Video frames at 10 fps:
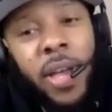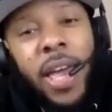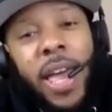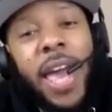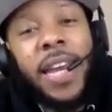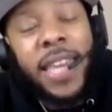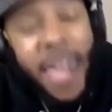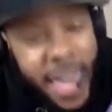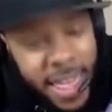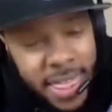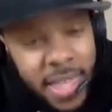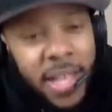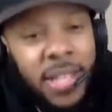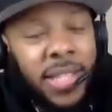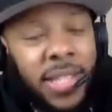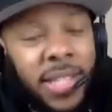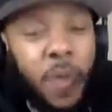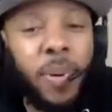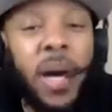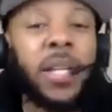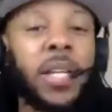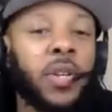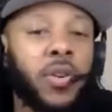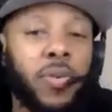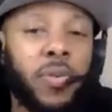and Keith tell Bud to do?